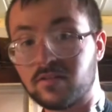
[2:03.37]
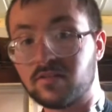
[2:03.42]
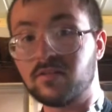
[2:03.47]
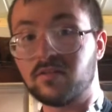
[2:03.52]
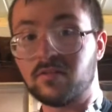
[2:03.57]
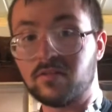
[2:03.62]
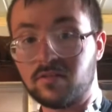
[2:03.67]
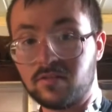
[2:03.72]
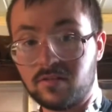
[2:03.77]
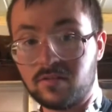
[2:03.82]

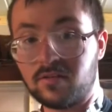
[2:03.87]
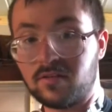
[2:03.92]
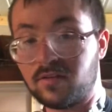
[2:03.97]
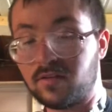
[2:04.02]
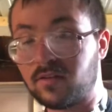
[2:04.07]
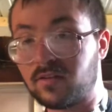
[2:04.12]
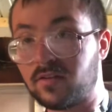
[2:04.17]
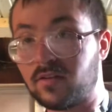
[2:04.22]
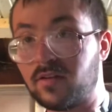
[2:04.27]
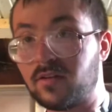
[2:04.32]
and
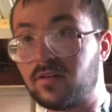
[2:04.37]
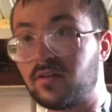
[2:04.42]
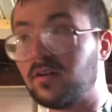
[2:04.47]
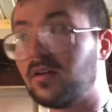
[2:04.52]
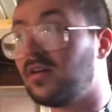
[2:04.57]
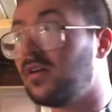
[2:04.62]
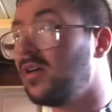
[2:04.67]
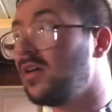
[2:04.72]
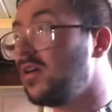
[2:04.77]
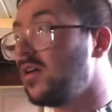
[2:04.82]

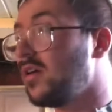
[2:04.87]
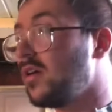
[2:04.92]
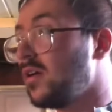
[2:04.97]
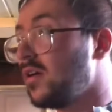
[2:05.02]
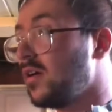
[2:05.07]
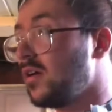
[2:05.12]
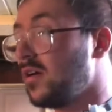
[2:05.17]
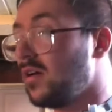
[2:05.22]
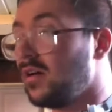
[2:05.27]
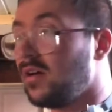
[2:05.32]
etc.
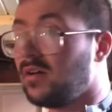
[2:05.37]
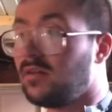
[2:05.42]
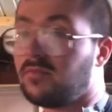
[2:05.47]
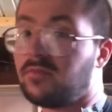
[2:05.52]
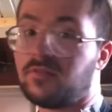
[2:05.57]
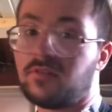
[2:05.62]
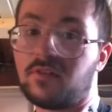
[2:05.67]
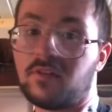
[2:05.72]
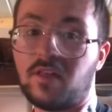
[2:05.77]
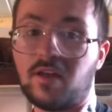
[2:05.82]

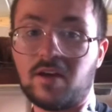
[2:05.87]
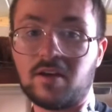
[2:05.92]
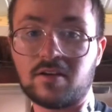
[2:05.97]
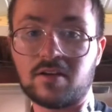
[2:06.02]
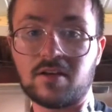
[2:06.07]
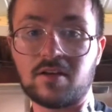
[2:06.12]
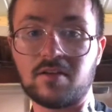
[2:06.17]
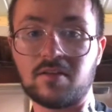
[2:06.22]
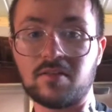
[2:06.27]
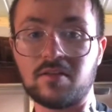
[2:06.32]
For that
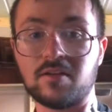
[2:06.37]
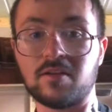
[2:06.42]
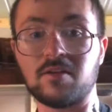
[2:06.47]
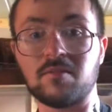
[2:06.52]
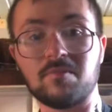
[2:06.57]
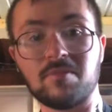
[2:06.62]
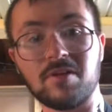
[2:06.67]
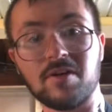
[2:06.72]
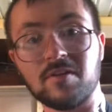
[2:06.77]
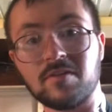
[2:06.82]
kind of thing.
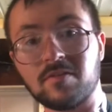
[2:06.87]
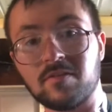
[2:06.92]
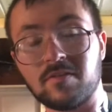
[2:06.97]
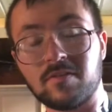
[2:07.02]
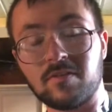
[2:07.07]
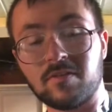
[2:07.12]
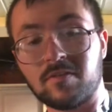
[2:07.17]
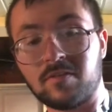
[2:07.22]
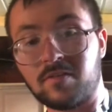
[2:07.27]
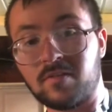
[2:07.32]
And plus, it's
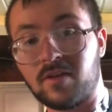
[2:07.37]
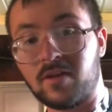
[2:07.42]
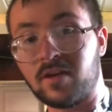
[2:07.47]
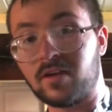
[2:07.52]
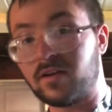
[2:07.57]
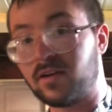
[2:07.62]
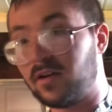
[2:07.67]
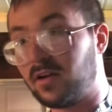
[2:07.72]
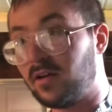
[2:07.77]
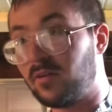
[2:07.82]
just
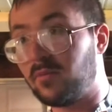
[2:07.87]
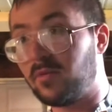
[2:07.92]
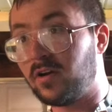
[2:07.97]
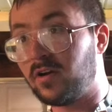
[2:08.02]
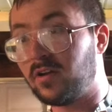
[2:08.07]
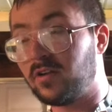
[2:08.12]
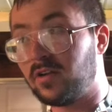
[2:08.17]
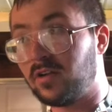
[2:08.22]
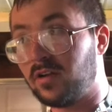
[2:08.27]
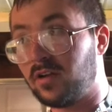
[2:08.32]
like
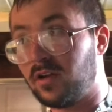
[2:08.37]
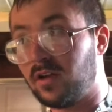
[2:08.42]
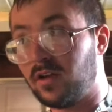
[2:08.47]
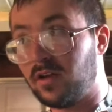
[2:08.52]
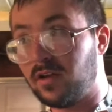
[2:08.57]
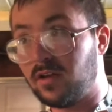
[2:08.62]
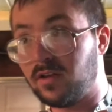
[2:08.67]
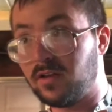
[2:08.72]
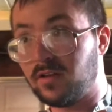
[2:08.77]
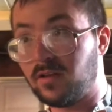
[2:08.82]
wearing
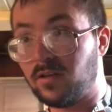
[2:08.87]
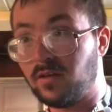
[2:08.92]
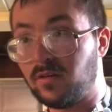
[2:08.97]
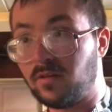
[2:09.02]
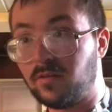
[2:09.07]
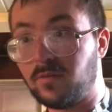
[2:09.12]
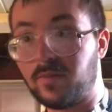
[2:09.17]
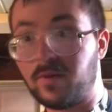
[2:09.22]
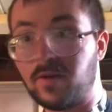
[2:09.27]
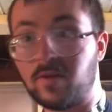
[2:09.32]
a
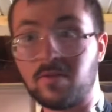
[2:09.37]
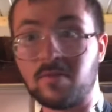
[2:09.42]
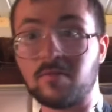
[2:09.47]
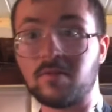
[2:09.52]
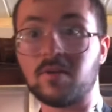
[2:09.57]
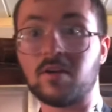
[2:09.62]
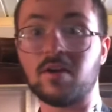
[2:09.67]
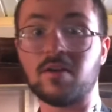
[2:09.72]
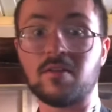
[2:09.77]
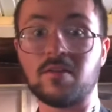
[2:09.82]

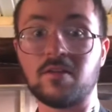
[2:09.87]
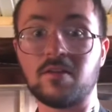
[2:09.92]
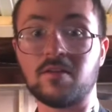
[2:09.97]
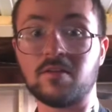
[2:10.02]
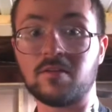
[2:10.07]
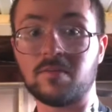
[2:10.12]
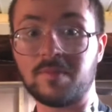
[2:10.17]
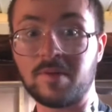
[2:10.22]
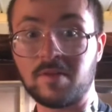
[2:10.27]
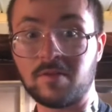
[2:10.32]
spacesuit kind of thing.
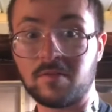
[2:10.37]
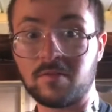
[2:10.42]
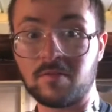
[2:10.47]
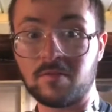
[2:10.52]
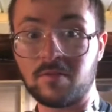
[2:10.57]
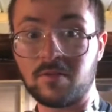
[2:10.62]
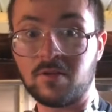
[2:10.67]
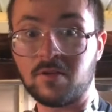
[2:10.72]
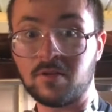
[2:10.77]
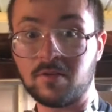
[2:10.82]
Spacesuits
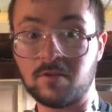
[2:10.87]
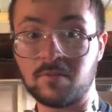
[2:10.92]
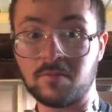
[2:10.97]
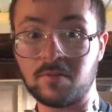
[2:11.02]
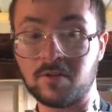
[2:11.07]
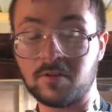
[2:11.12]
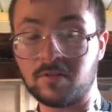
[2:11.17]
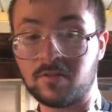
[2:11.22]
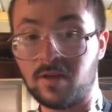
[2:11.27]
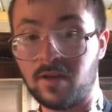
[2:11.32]
need
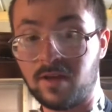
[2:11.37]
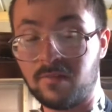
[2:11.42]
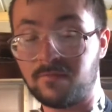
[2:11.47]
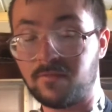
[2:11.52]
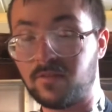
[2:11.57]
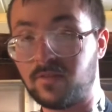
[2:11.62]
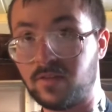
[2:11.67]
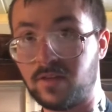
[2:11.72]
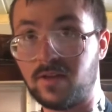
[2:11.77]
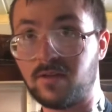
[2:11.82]
to have
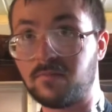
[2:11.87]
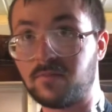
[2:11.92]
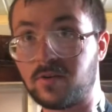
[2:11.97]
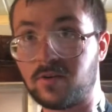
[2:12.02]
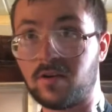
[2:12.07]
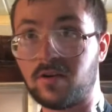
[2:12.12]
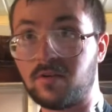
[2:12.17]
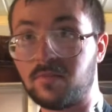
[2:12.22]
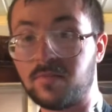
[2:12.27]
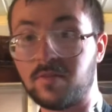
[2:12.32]
the same
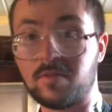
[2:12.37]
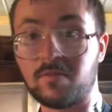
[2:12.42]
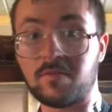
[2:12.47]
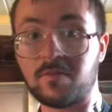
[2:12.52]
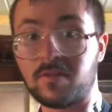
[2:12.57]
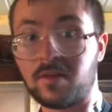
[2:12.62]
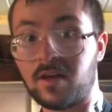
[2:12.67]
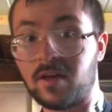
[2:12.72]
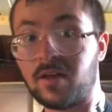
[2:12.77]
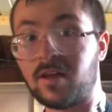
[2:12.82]
requirements
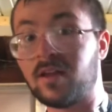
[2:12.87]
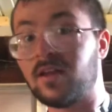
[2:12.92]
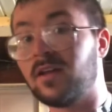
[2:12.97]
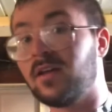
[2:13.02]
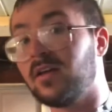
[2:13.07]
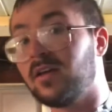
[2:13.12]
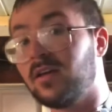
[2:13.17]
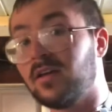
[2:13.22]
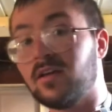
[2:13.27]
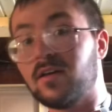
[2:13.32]
with that,
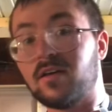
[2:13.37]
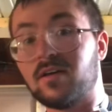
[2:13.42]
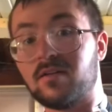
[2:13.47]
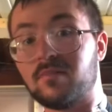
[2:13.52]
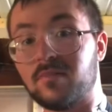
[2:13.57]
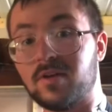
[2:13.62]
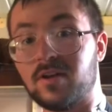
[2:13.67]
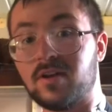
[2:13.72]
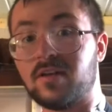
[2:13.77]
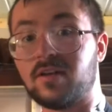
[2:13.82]

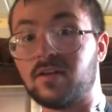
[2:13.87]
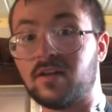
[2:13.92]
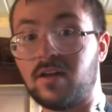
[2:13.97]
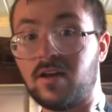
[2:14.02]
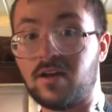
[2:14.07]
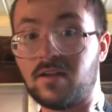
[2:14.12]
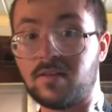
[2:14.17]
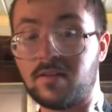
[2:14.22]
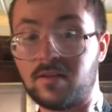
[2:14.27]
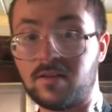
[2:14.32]
meaning it
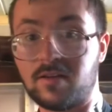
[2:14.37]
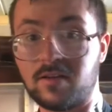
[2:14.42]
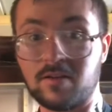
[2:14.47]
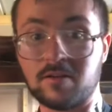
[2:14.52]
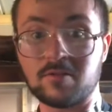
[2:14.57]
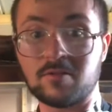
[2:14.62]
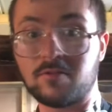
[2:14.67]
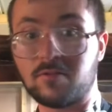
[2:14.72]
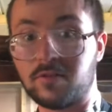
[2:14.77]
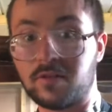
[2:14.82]
has heating
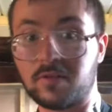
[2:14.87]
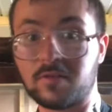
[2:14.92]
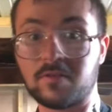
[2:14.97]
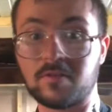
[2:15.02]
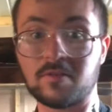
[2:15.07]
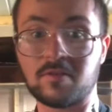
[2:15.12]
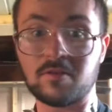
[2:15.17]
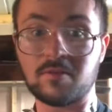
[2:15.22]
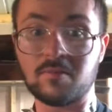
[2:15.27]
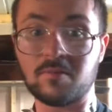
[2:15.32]
and cooling
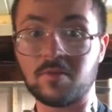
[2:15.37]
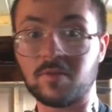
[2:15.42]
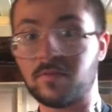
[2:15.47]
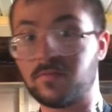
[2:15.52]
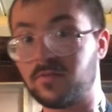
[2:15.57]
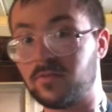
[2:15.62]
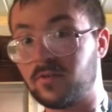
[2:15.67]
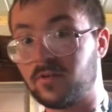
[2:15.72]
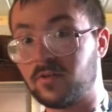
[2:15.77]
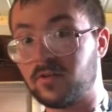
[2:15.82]
systems
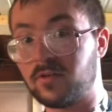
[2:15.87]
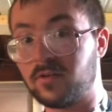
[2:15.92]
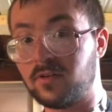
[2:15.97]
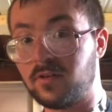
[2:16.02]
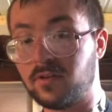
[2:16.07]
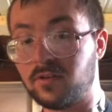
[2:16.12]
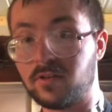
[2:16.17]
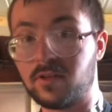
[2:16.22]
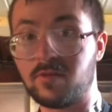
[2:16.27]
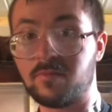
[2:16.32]

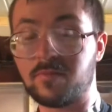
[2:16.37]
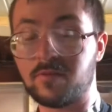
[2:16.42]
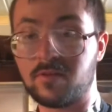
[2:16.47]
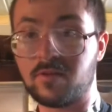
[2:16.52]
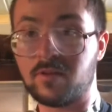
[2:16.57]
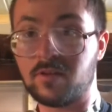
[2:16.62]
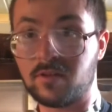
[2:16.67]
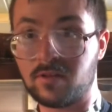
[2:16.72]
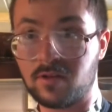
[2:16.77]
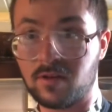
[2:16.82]
to keep
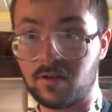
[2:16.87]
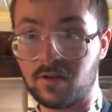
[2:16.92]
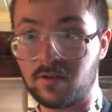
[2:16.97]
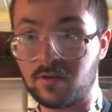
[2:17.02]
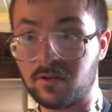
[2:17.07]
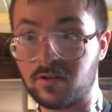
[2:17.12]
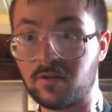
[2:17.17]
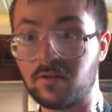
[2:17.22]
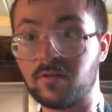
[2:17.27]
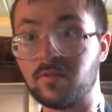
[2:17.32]
you
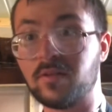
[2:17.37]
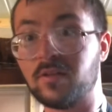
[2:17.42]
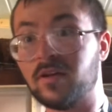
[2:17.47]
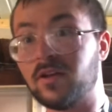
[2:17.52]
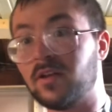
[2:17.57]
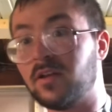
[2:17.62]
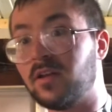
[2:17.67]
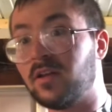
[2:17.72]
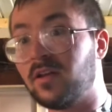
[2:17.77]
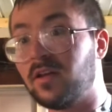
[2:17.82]
cold and